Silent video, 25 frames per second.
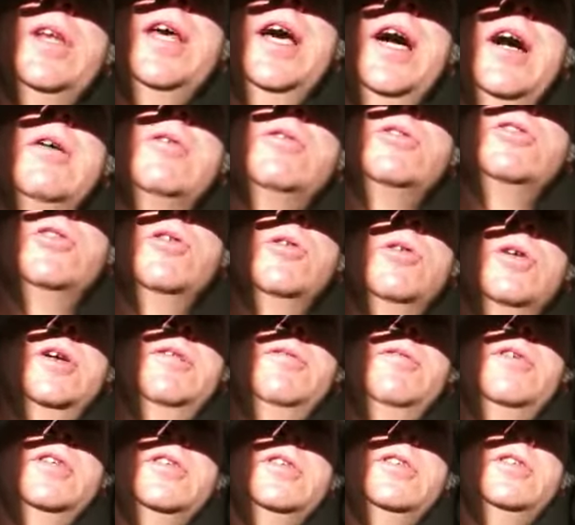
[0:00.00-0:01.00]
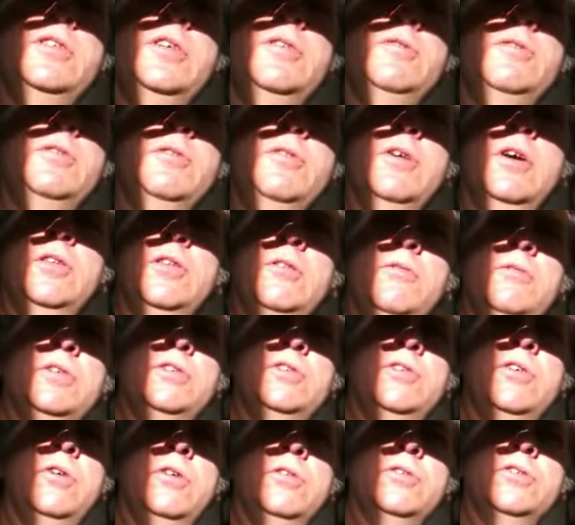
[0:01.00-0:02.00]
now. So if you've got the
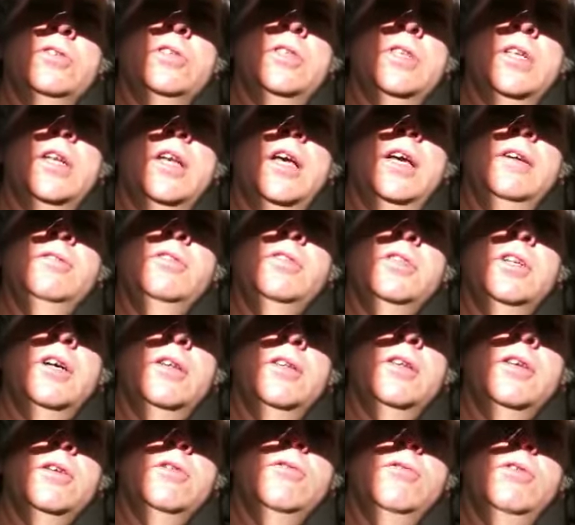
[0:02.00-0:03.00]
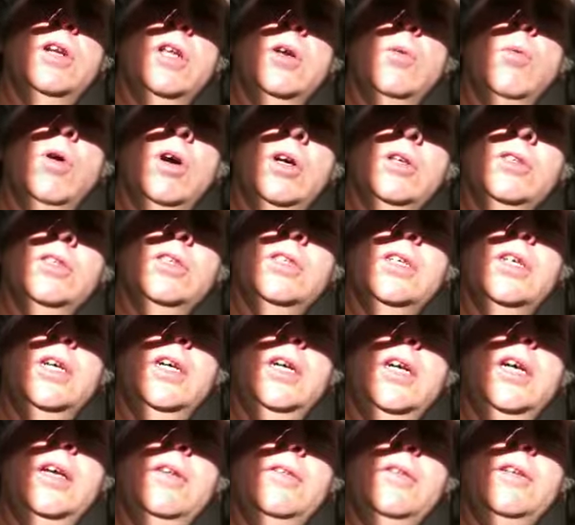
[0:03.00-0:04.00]
results and the lifestyle that you really want,
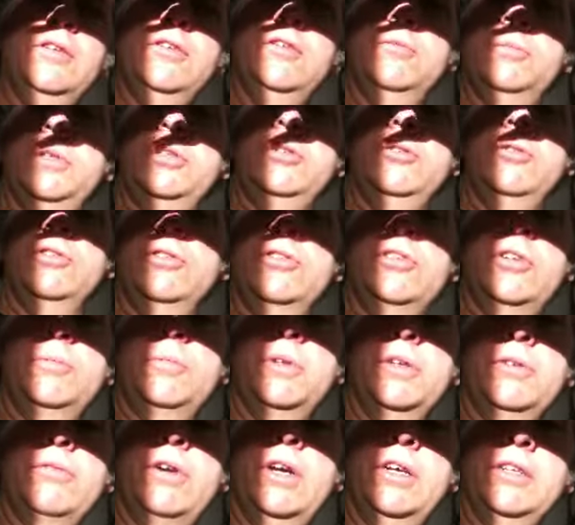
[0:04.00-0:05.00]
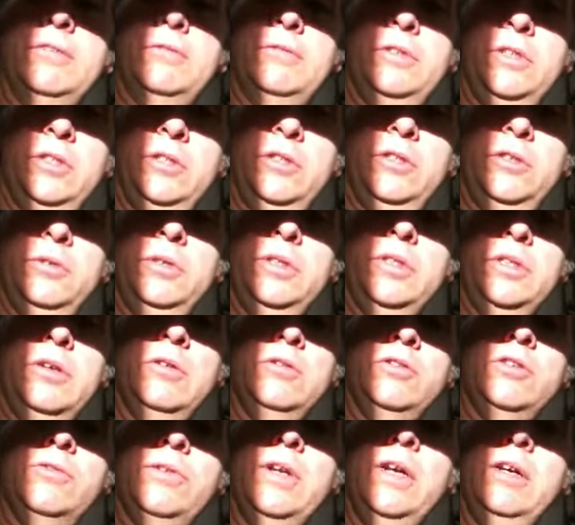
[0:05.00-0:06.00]
then you've been doing something right for you and
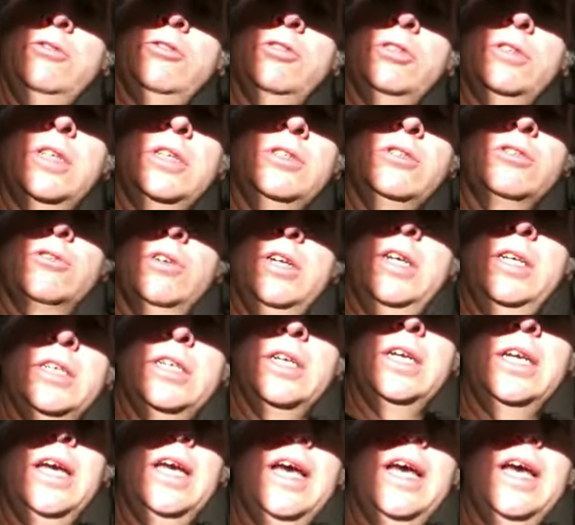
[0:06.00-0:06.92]
those around you. That's great.